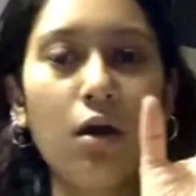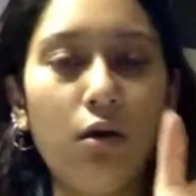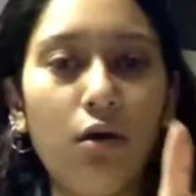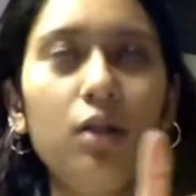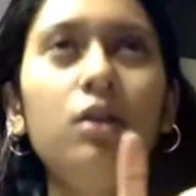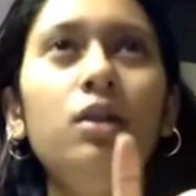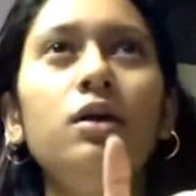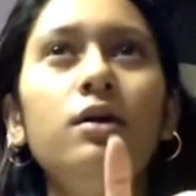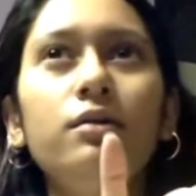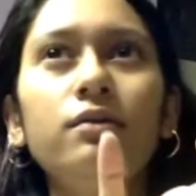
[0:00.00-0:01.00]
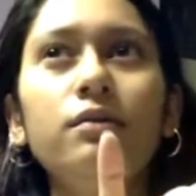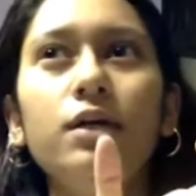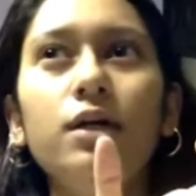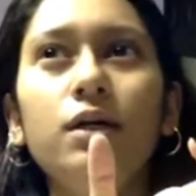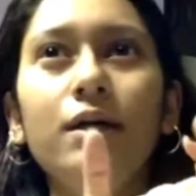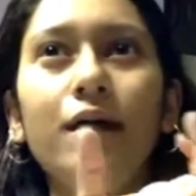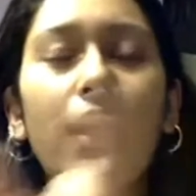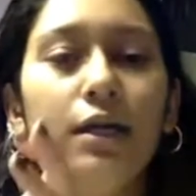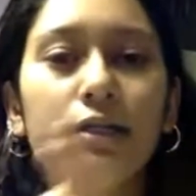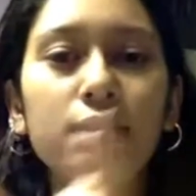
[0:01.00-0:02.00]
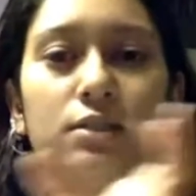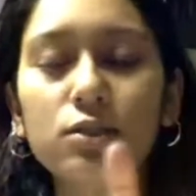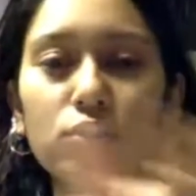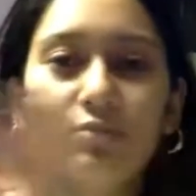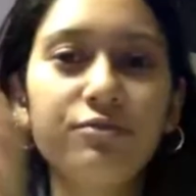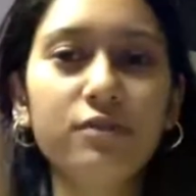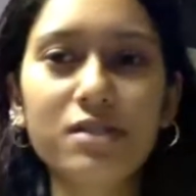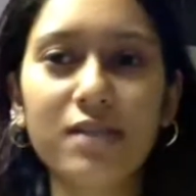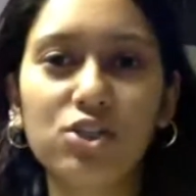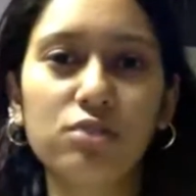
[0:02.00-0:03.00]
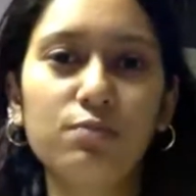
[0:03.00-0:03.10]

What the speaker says: all the articles into different sections.